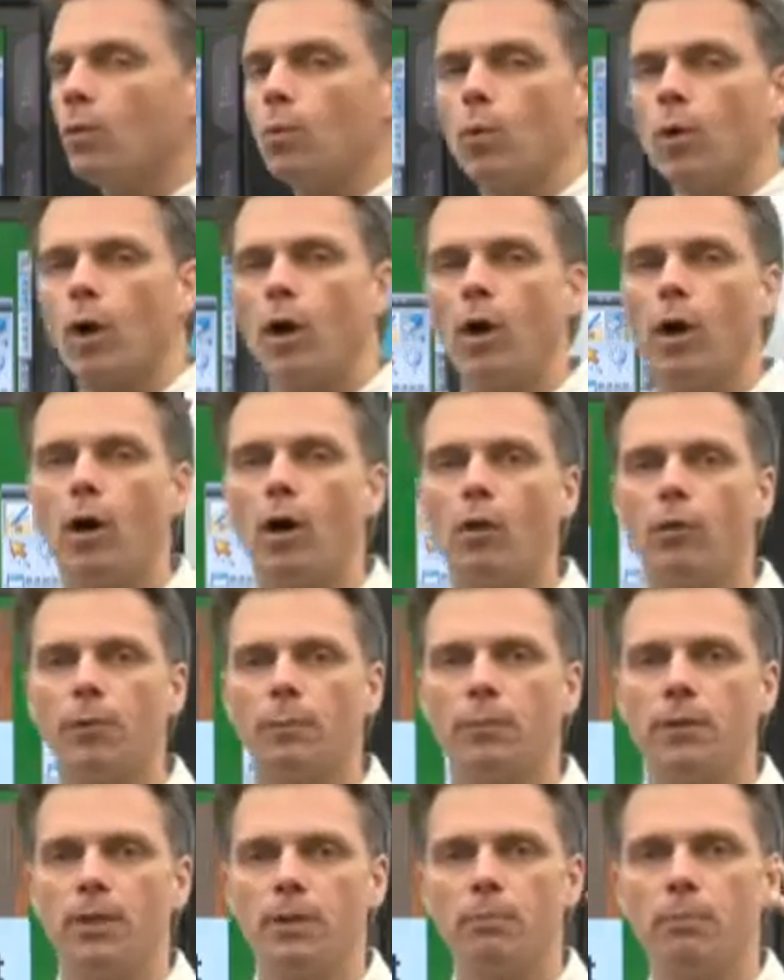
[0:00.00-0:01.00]
where all the
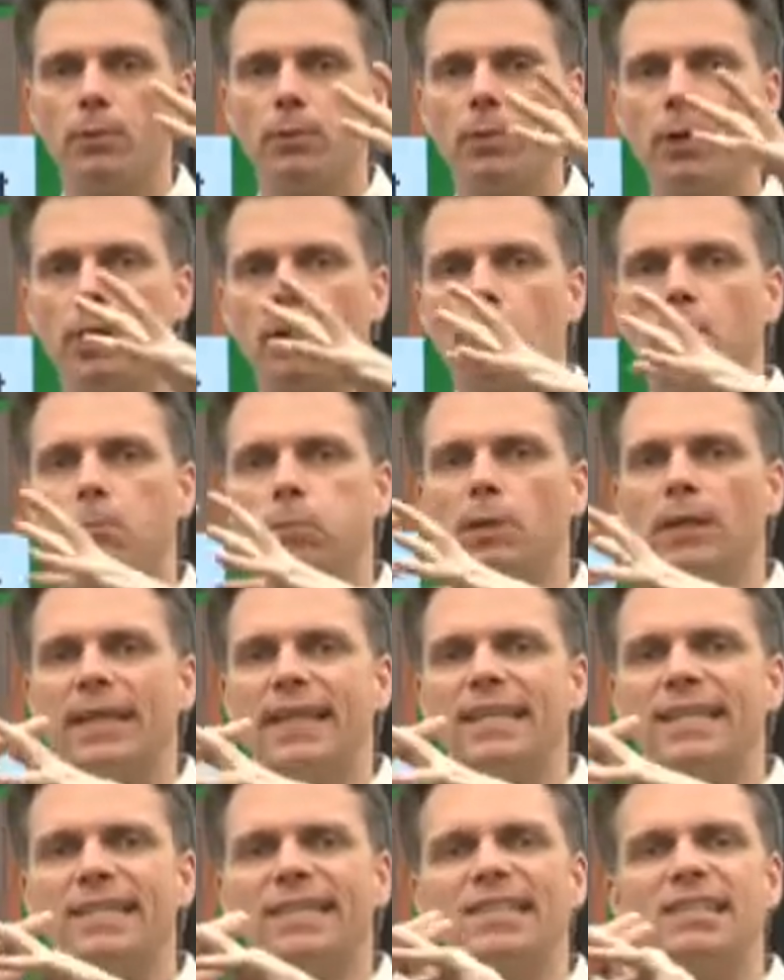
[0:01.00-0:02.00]
people are
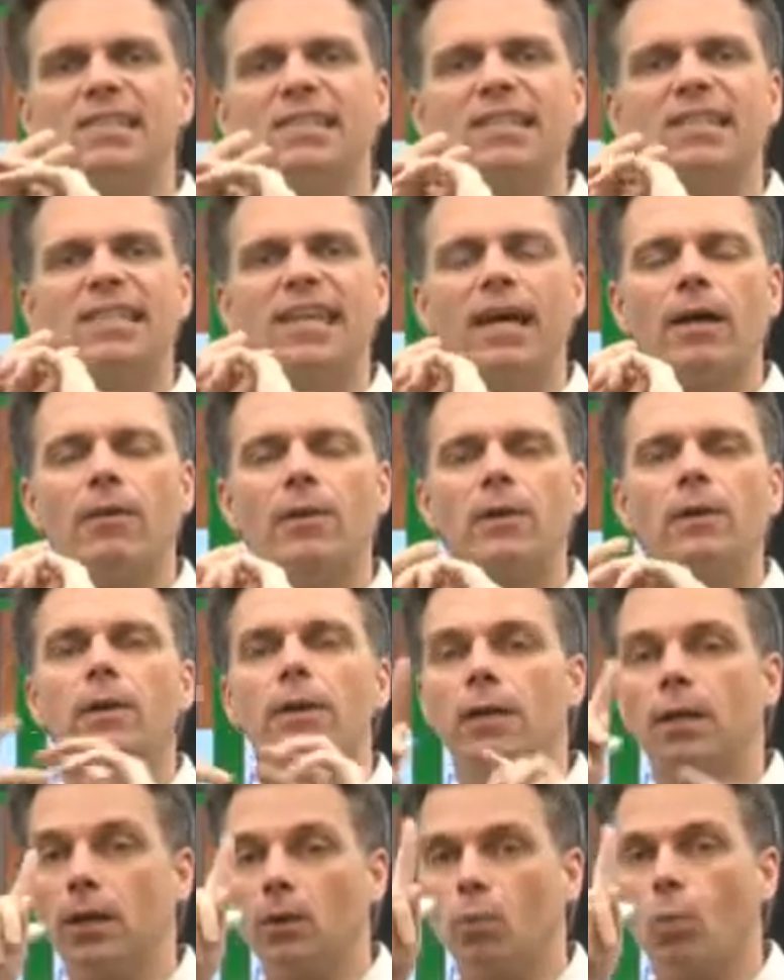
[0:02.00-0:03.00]
blended together
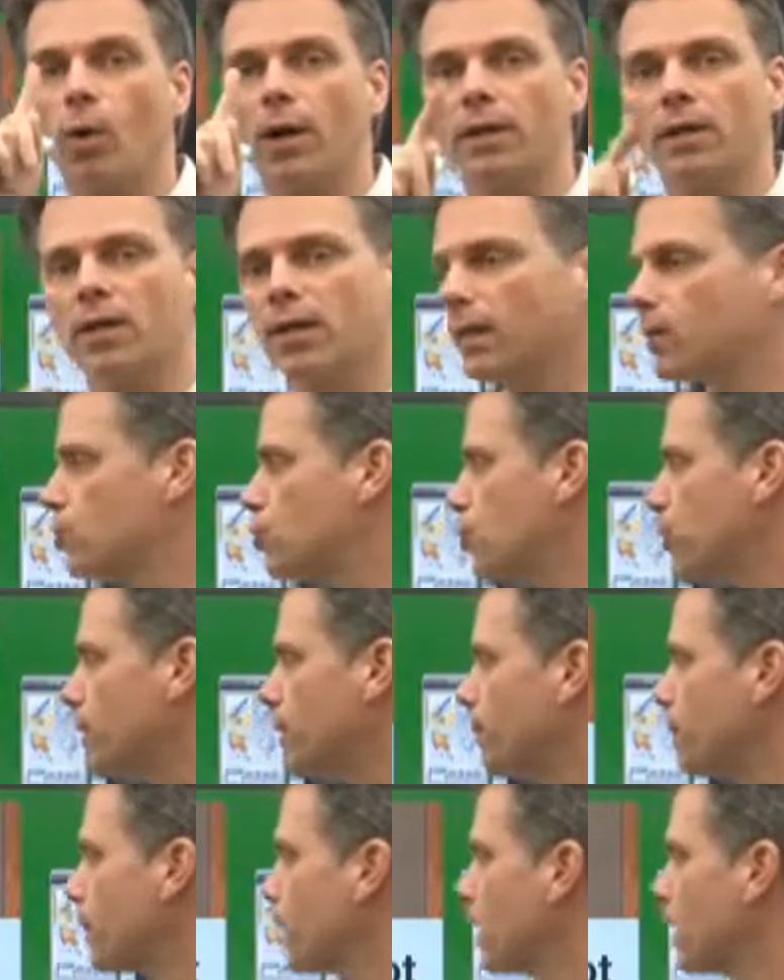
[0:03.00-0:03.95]
in one country.